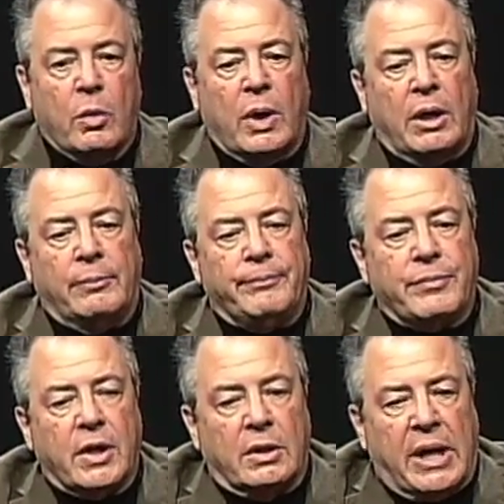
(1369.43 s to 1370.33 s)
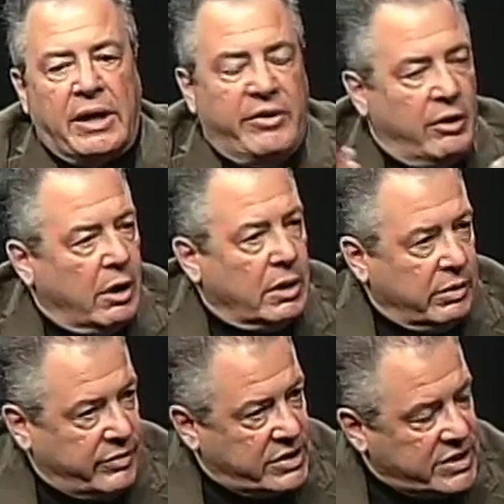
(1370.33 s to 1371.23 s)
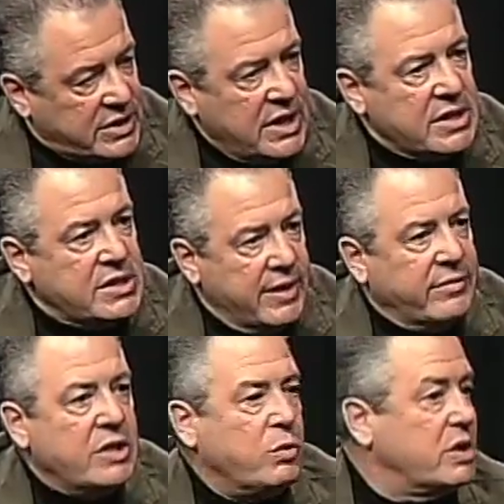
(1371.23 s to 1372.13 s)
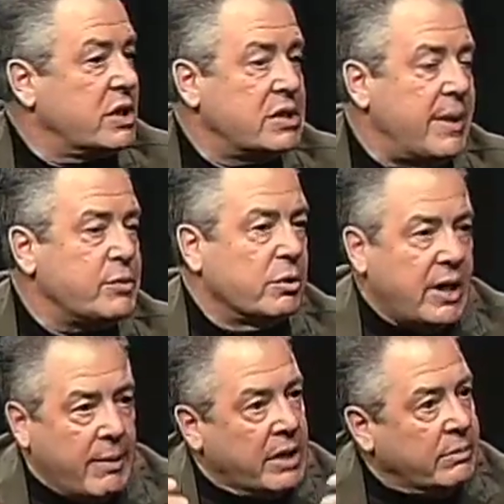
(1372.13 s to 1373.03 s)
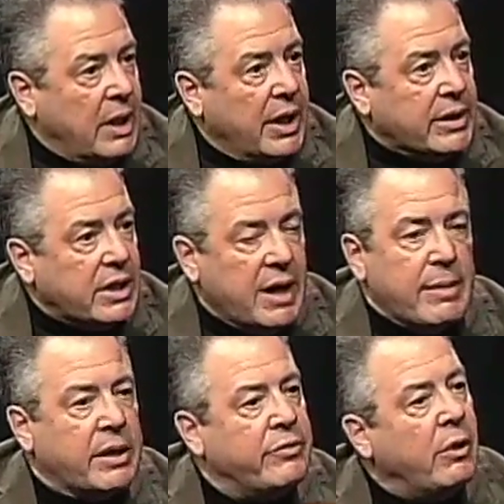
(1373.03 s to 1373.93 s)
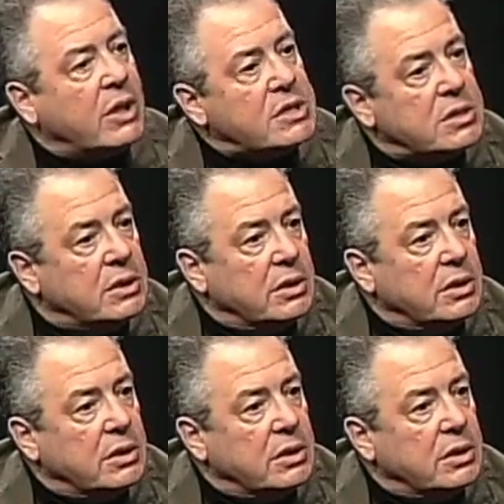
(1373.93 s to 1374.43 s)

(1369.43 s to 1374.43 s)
Well, a lot of the art of the 60s and 70s was conceptual, came out of the mind, came out of thoughts.